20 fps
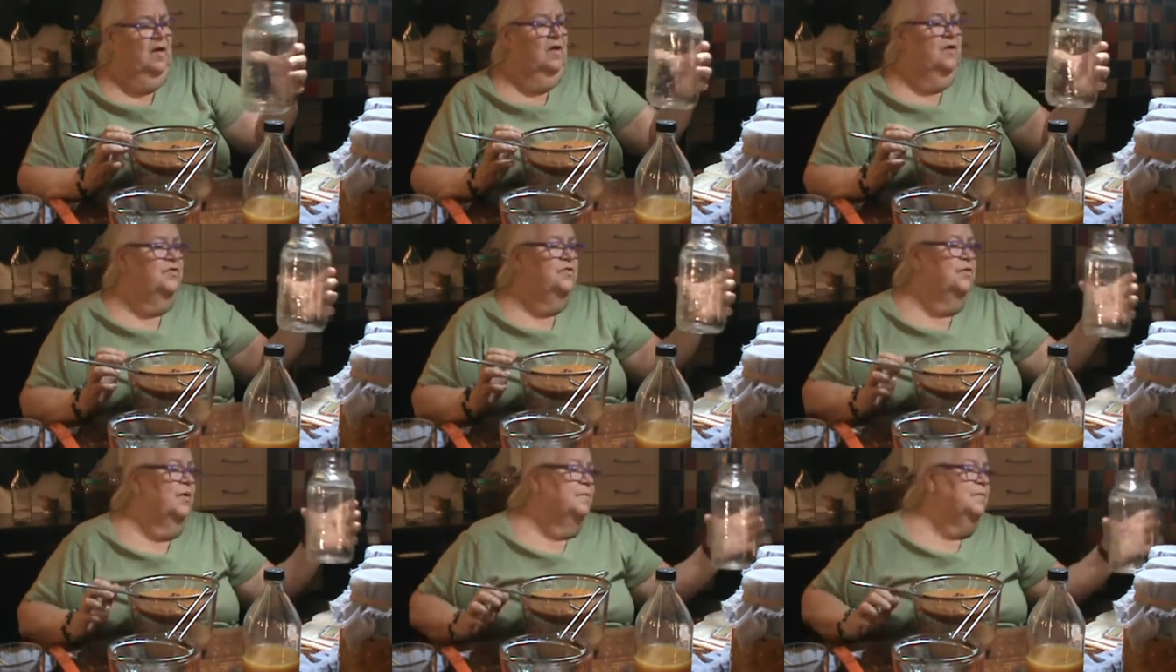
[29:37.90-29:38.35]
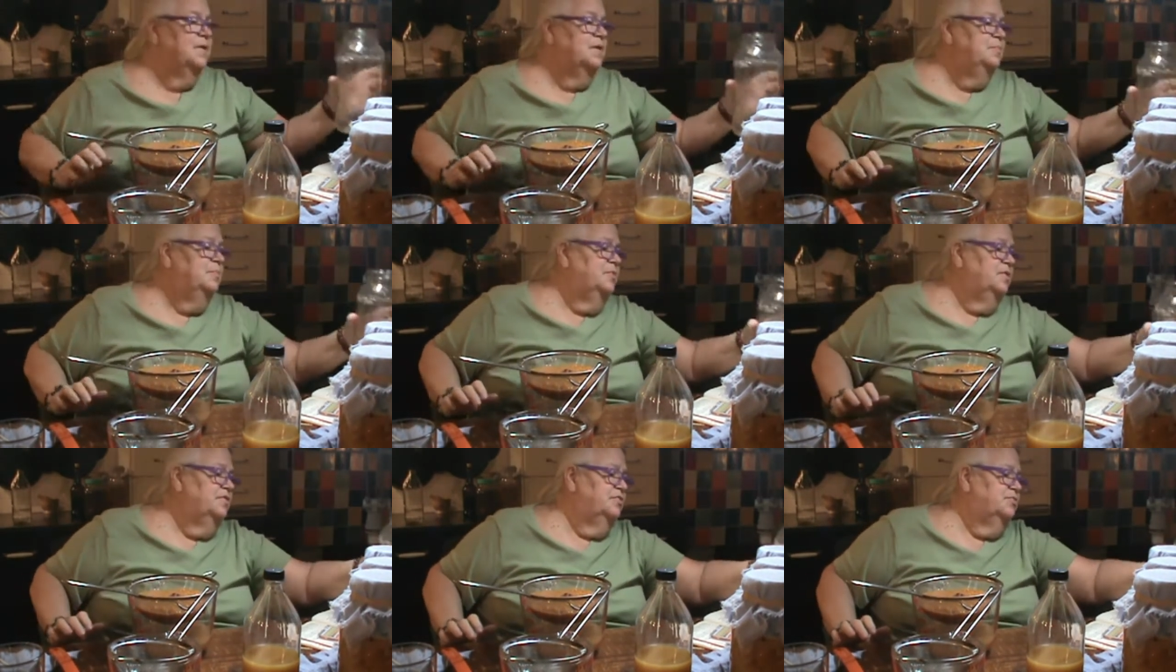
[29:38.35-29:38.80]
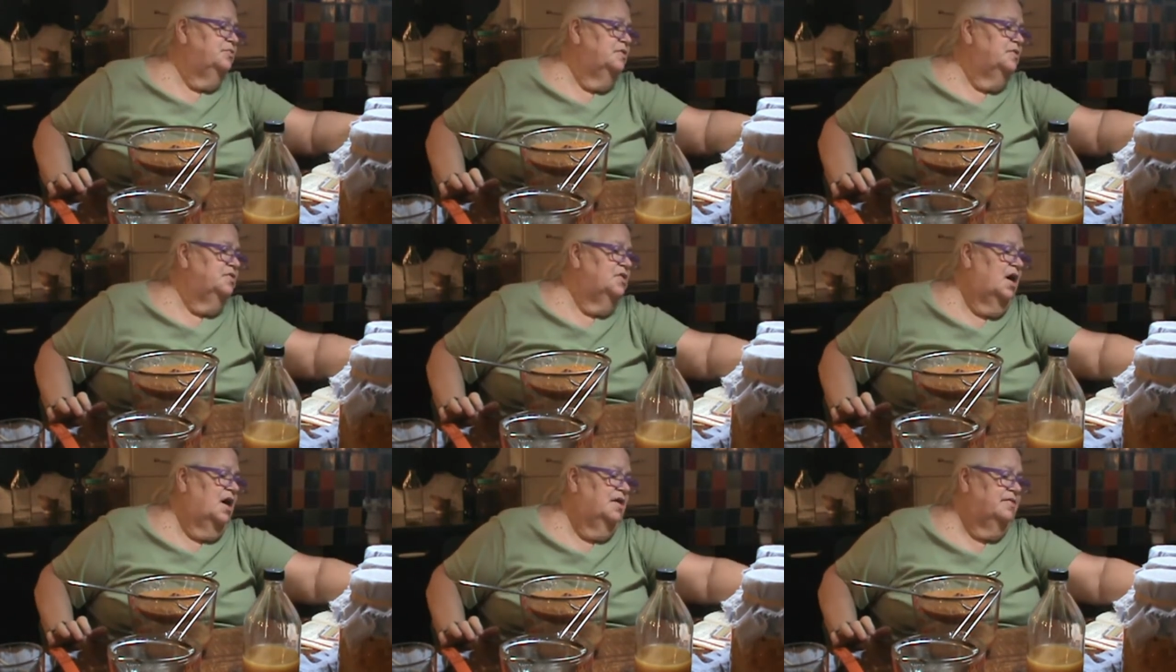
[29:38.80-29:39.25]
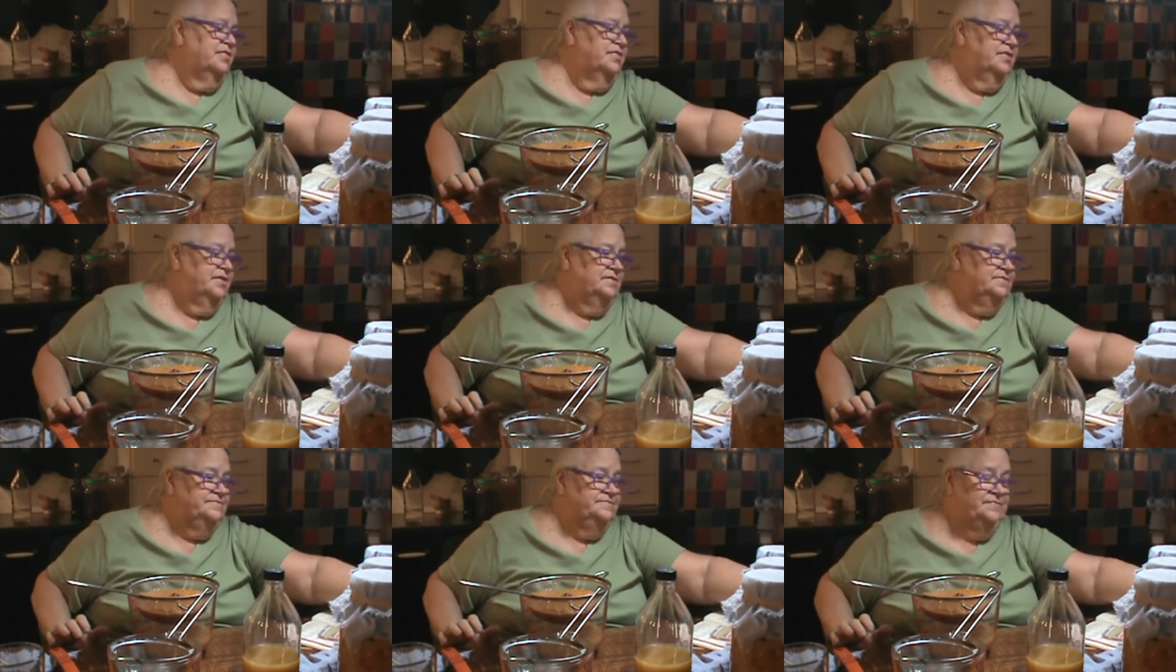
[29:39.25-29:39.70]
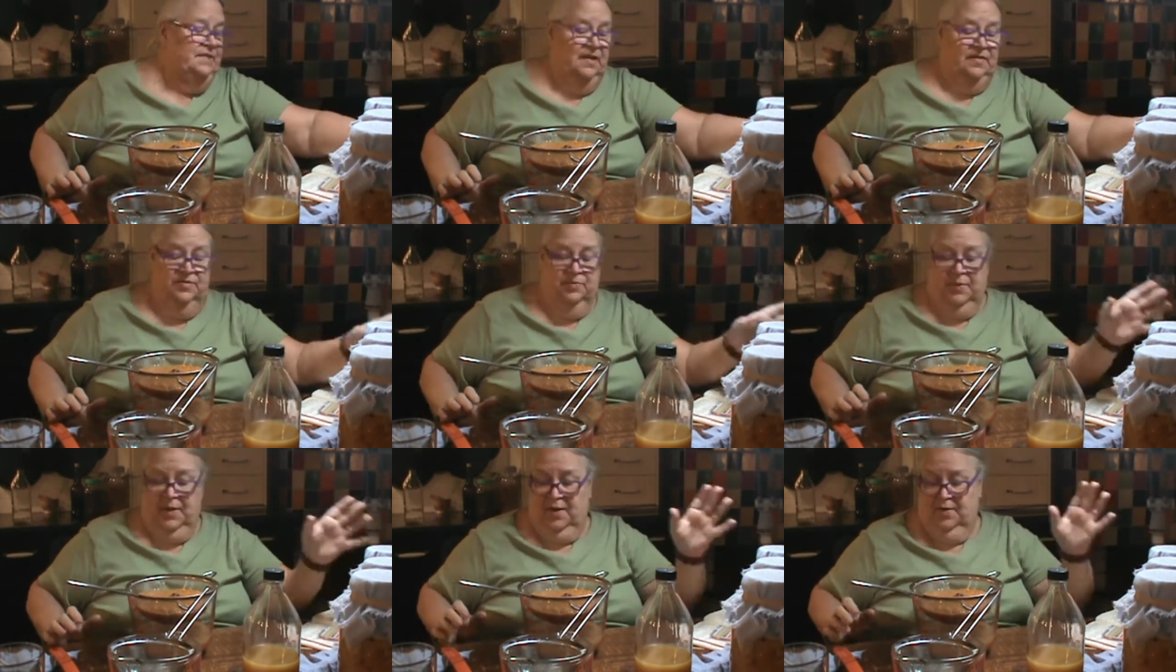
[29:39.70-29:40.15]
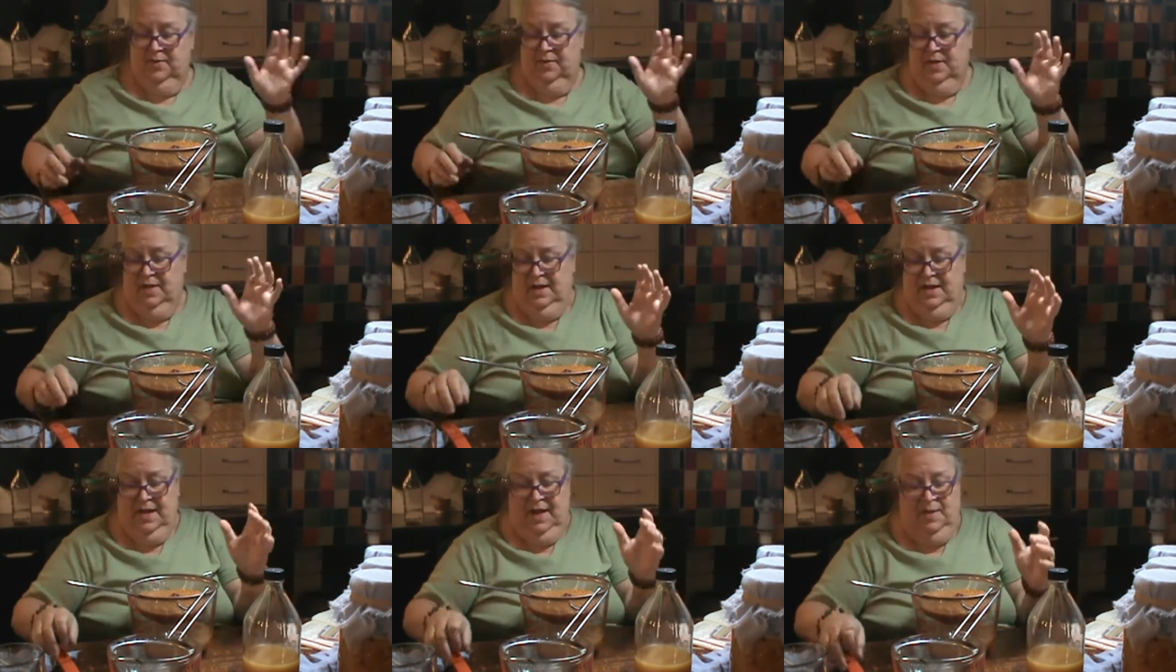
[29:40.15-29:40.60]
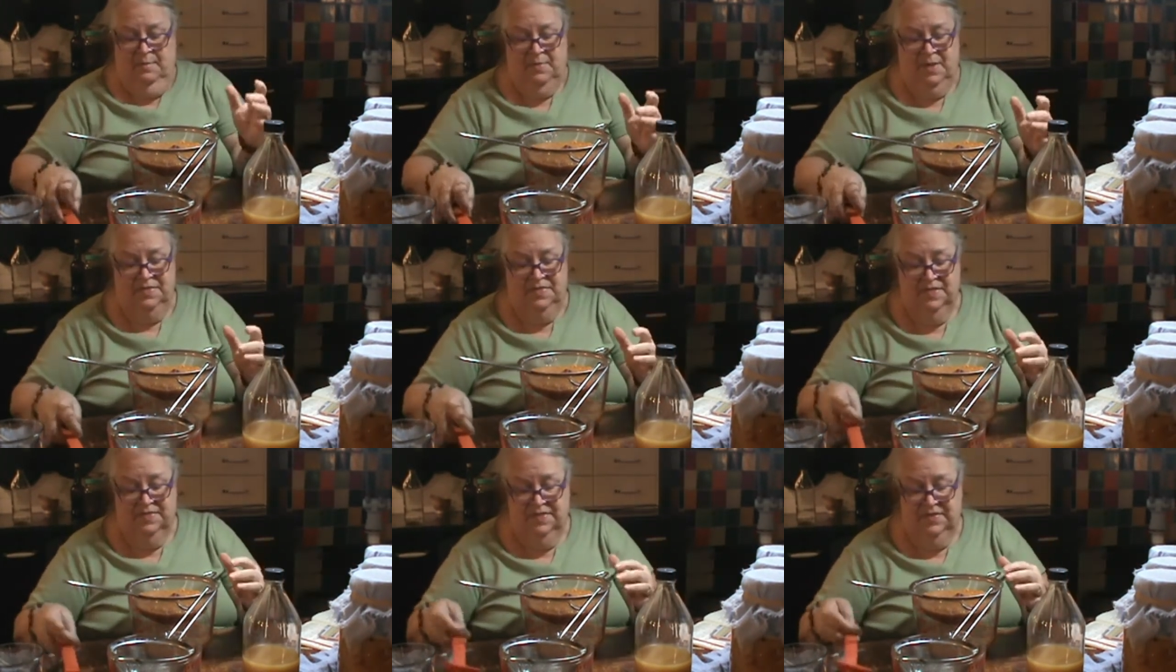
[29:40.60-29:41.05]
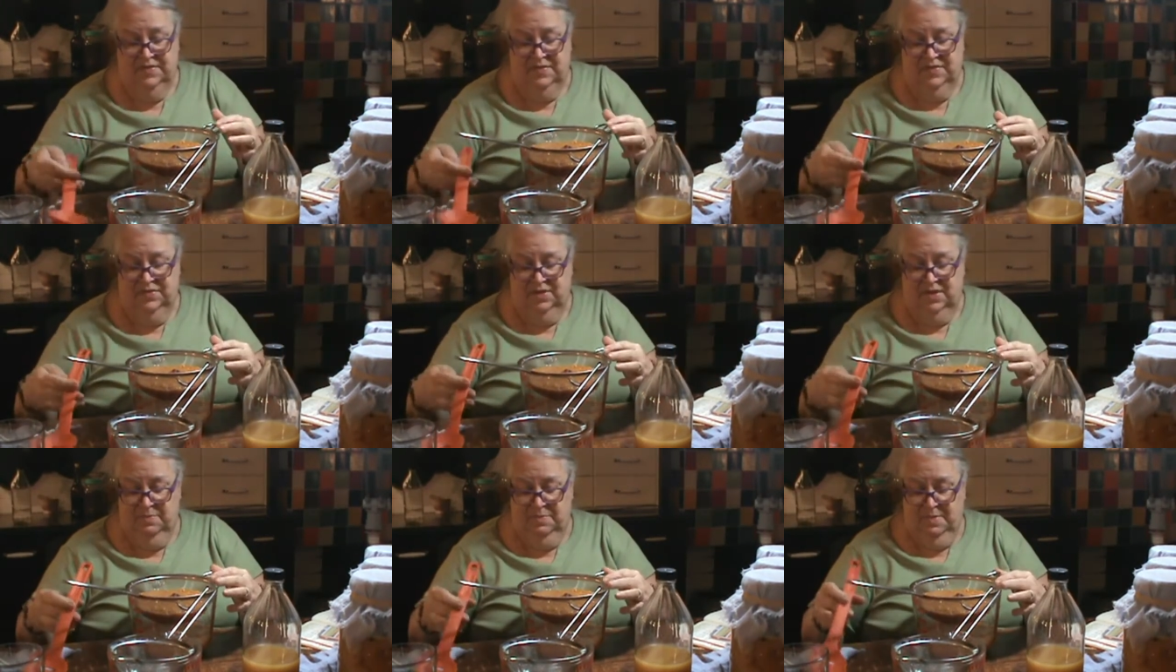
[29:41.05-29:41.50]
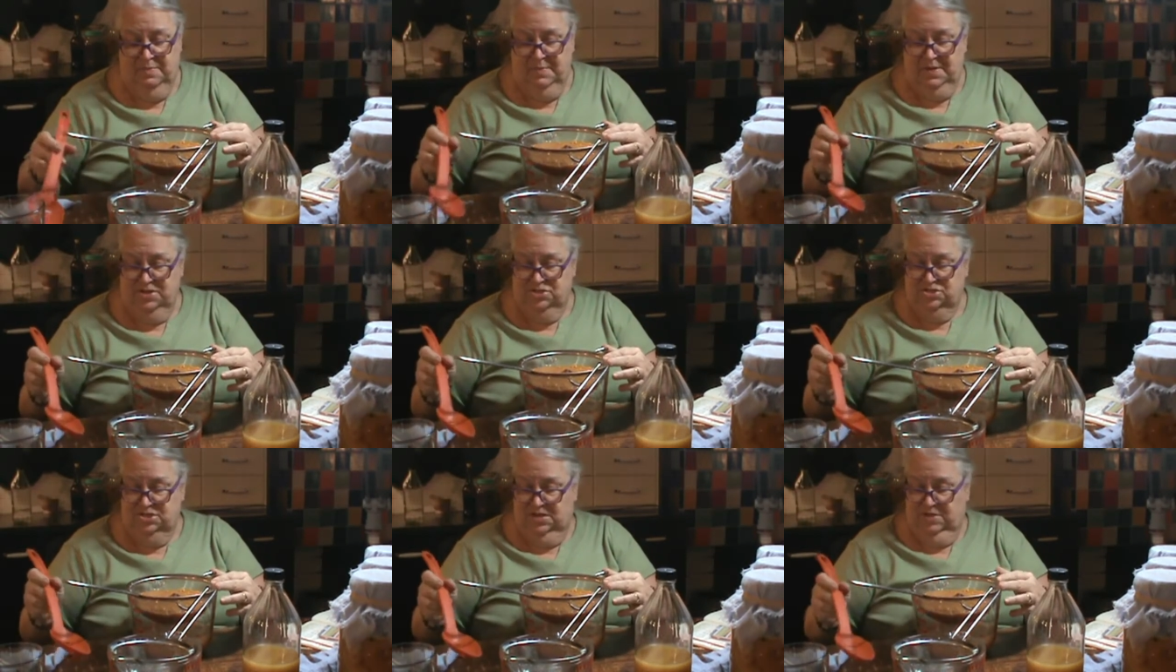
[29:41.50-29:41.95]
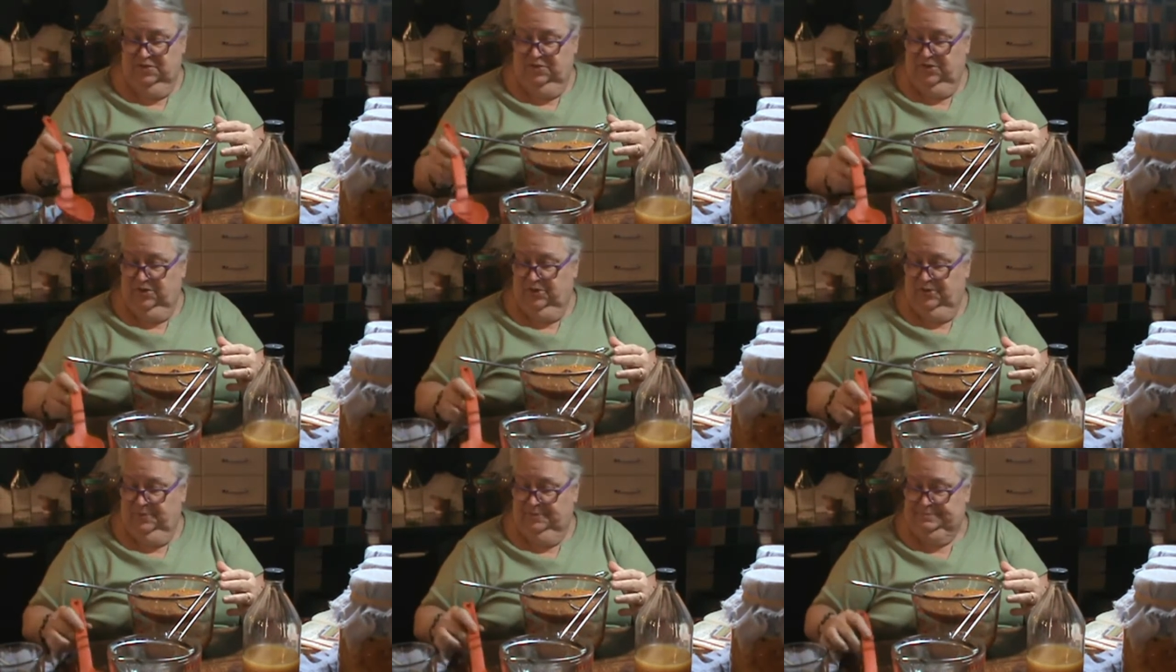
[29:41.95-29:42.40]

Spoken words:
So I'm going to put it through a cloth as well. But I think this is going to be much easier.